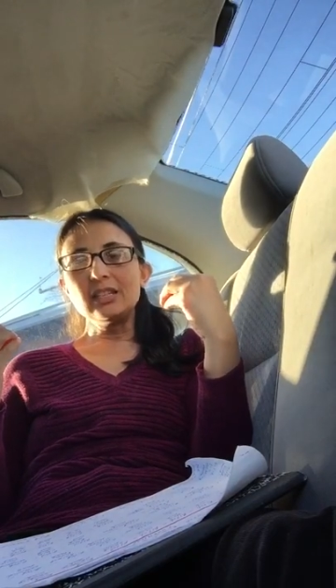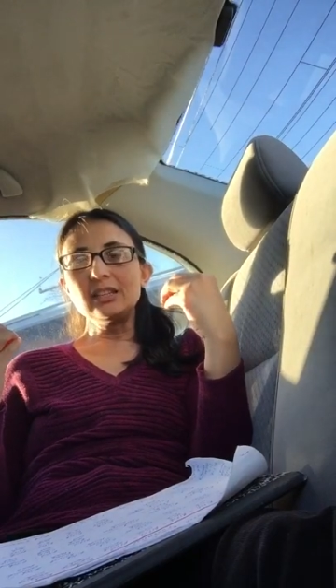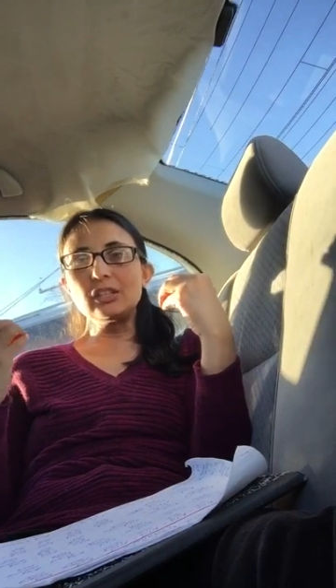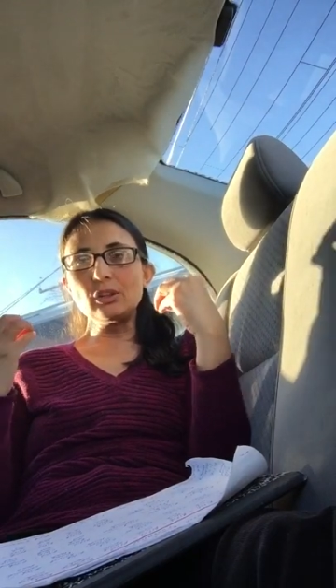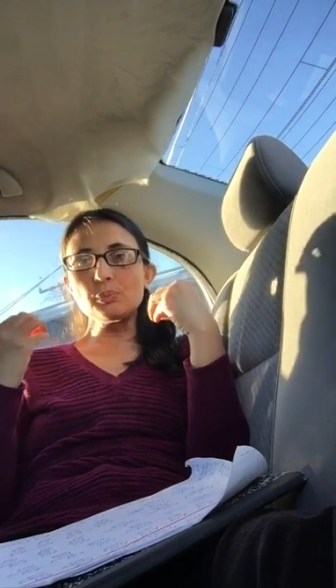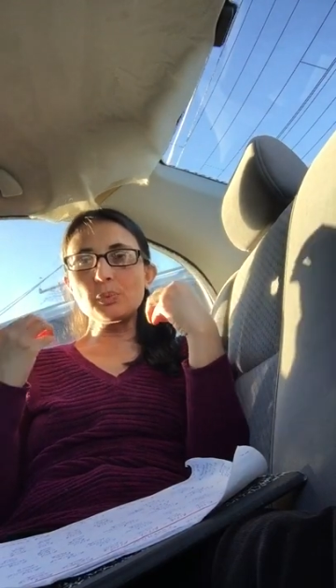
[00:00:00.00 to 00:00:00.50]

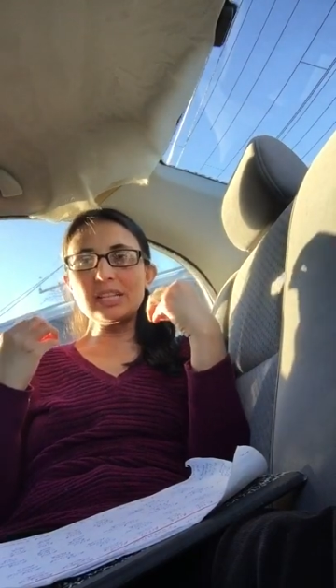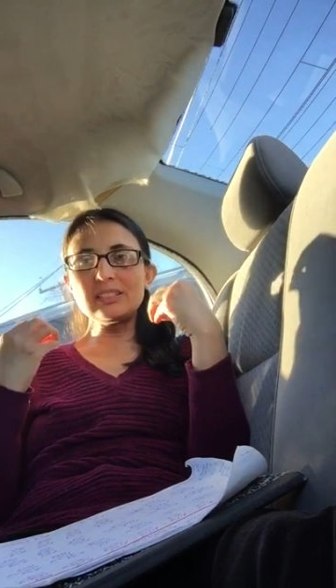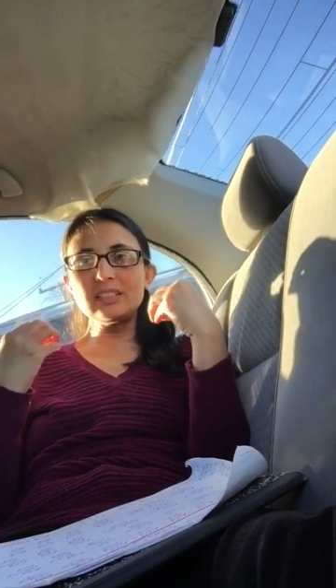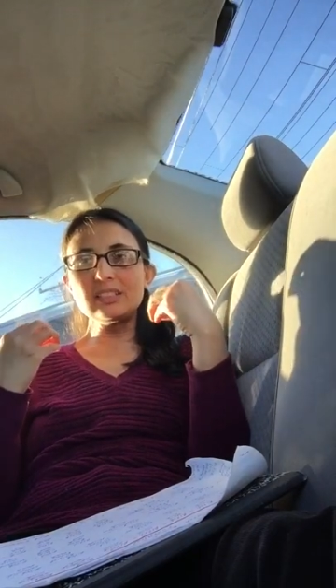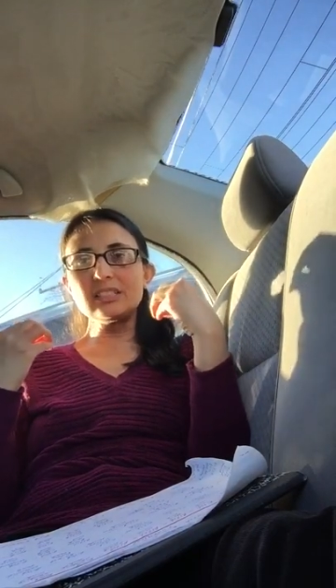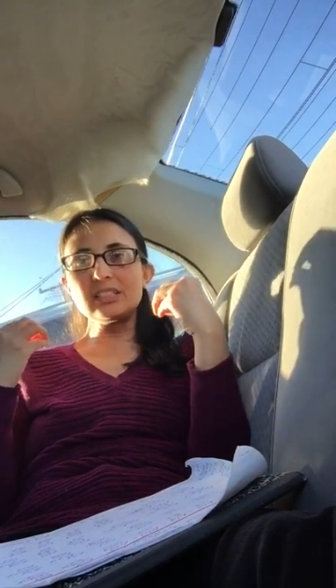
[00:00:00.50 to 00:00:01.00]
The
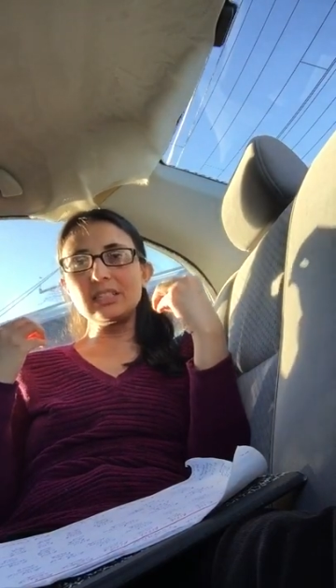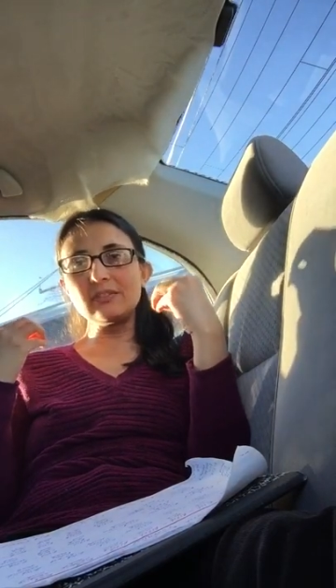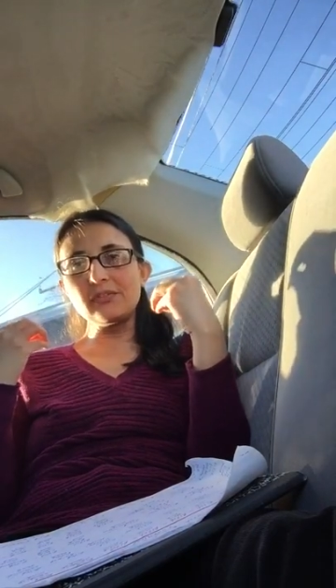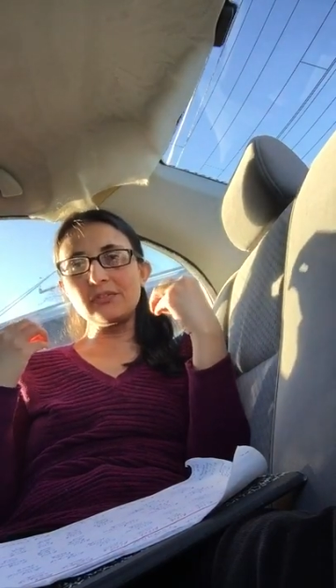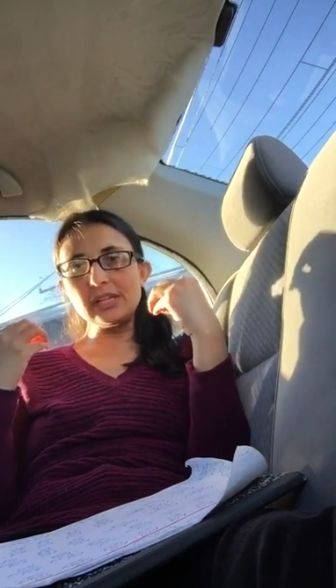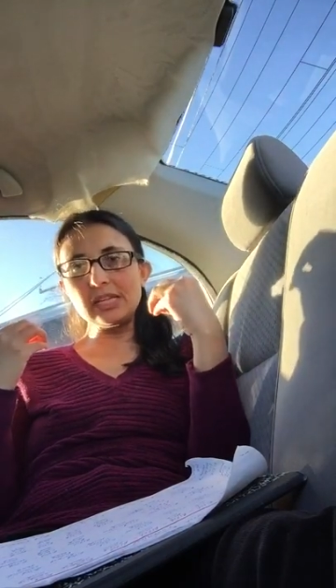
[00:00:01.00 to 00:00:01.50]
resonance
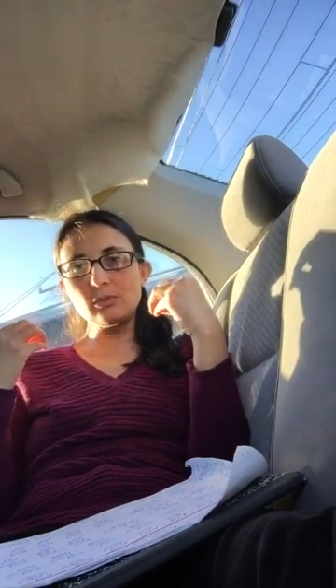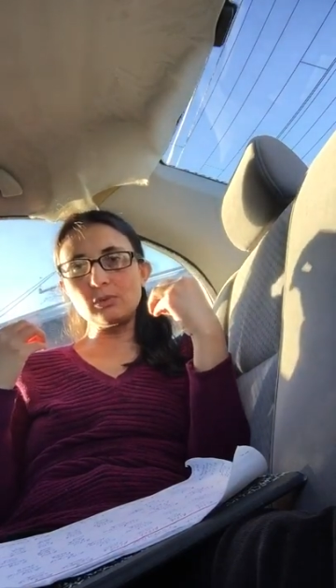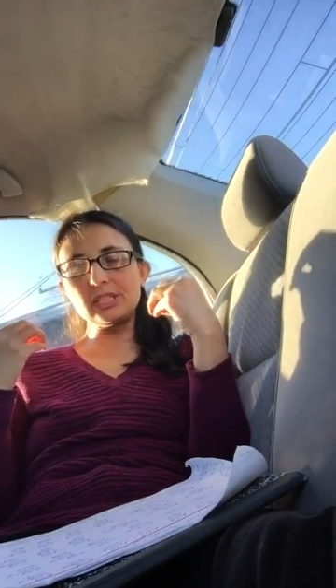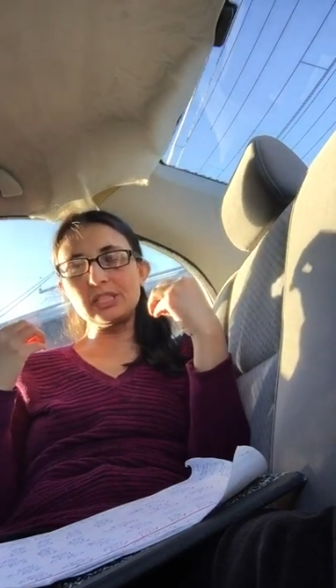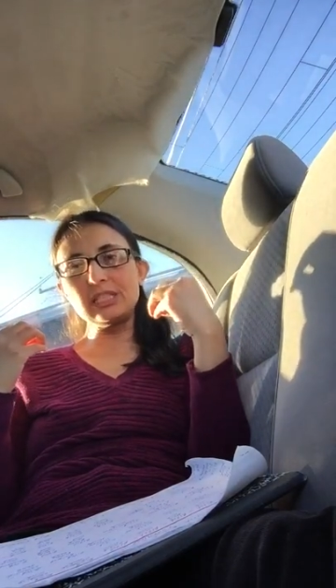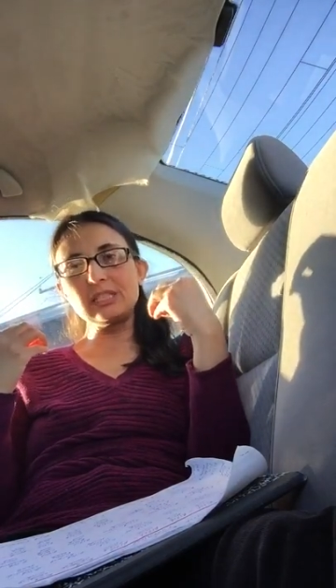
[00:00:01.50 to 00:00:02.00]
and
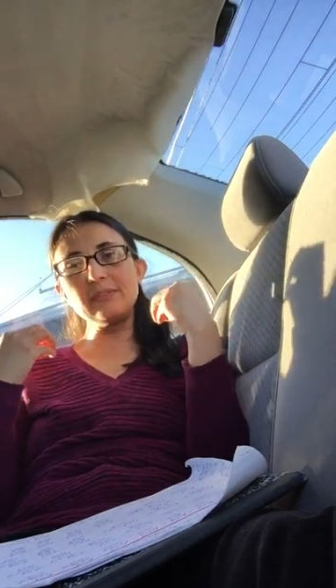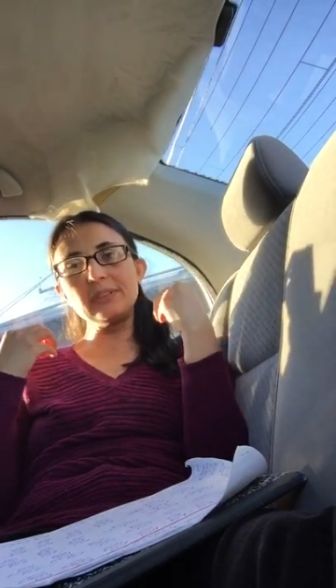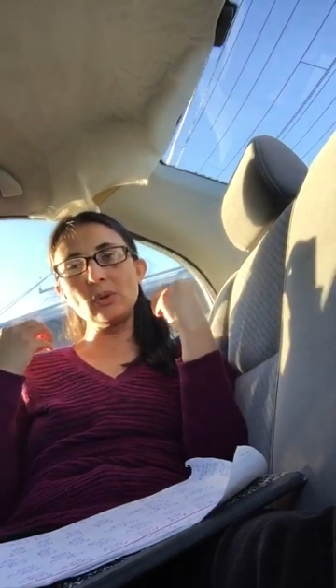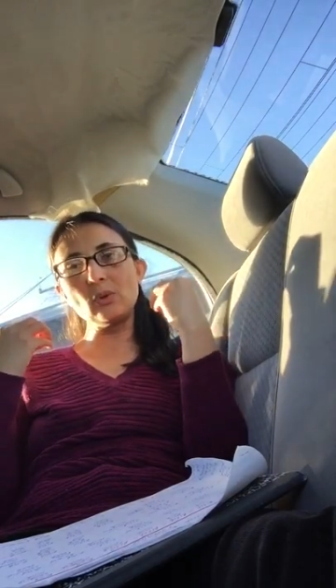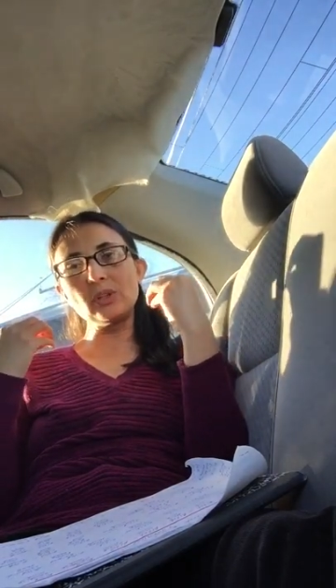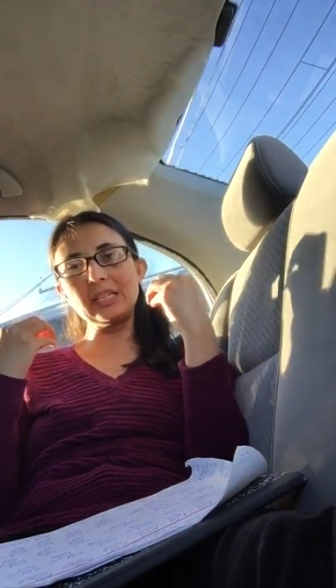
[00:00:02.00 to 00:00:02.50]
frequencies of
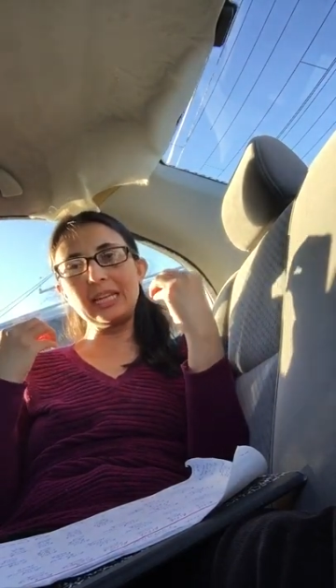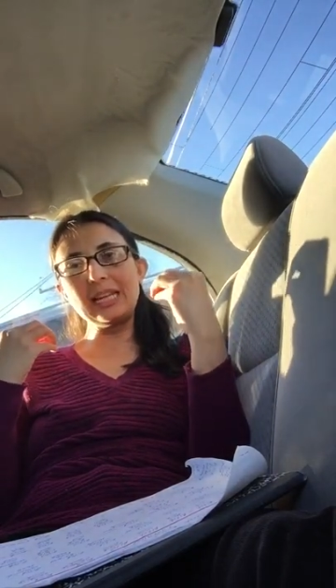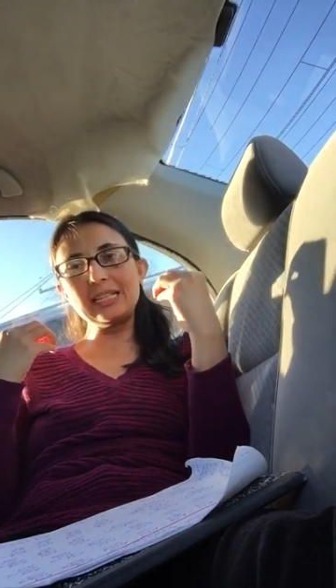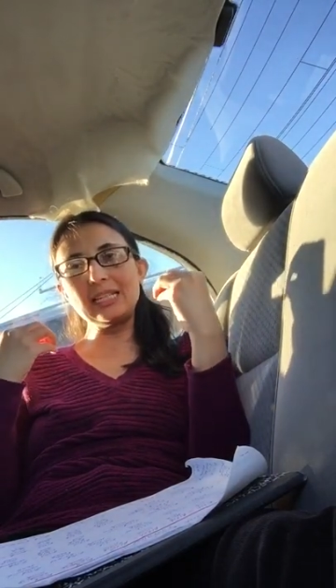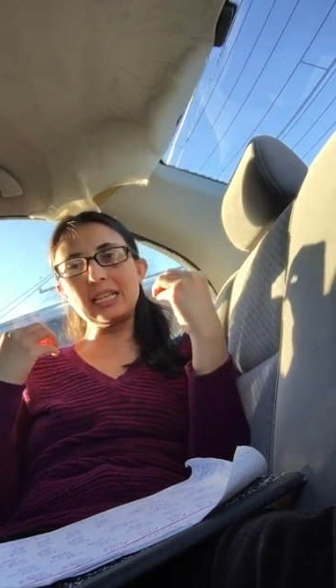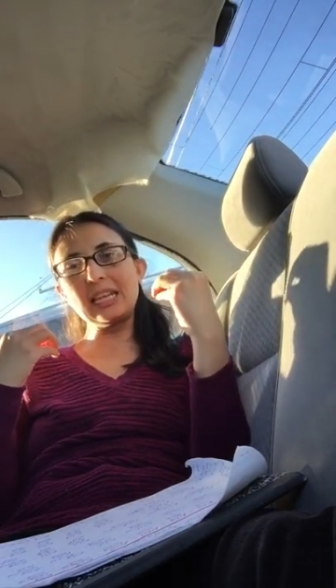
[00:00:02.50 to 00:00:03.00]
the
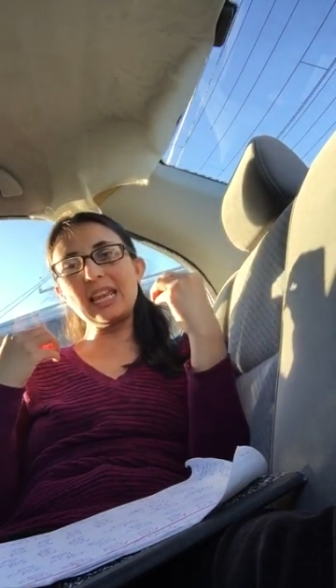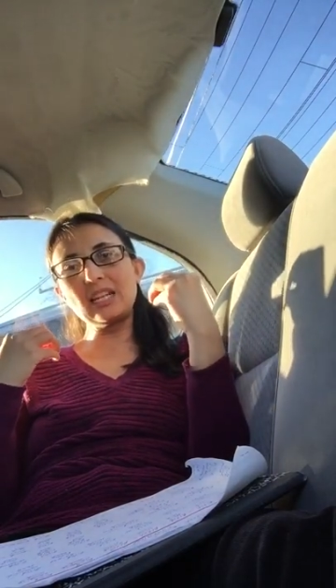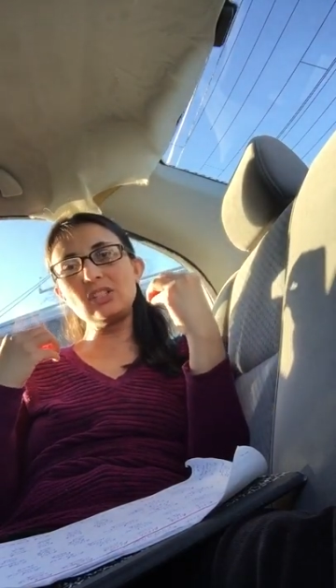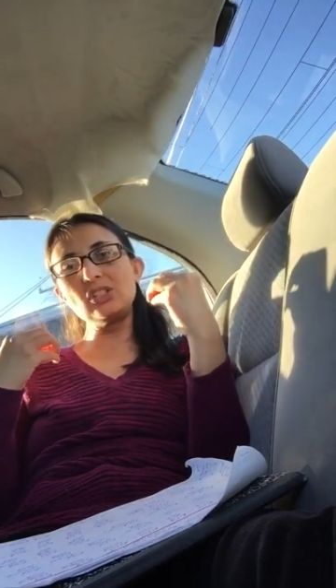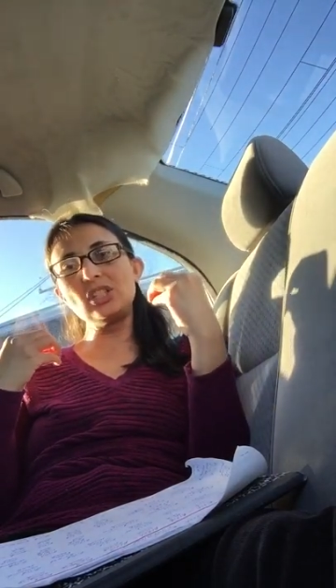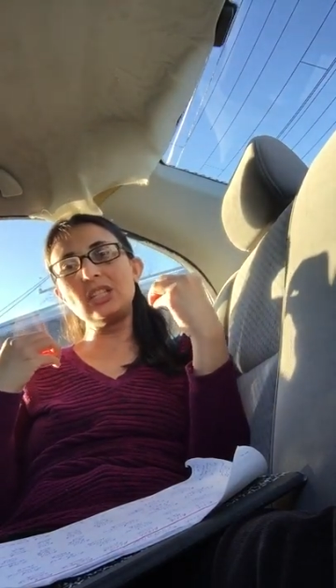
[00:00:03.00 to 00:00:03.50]
organic
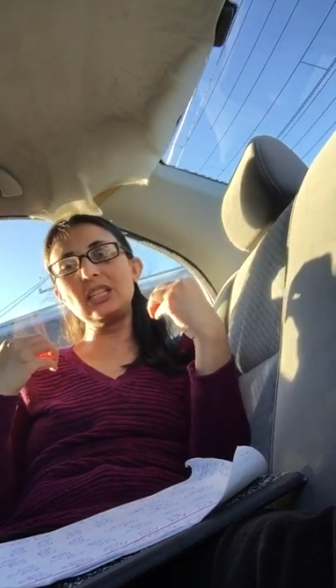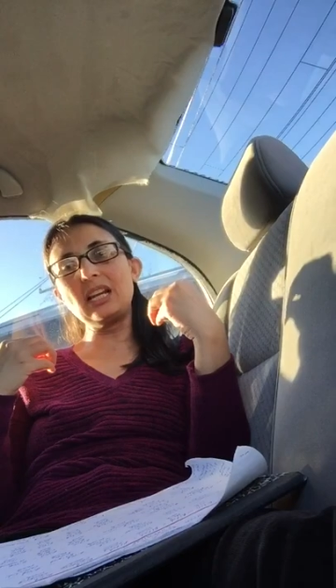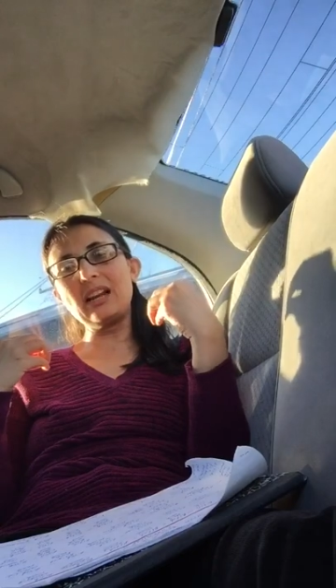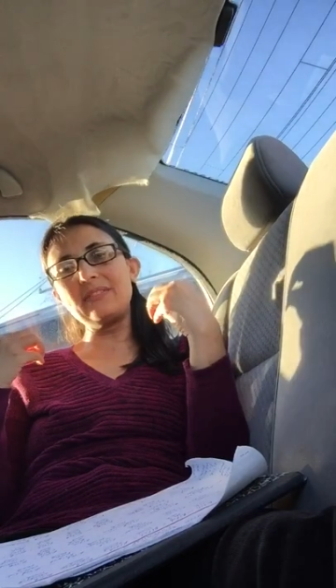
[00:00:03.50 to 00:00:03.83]
energy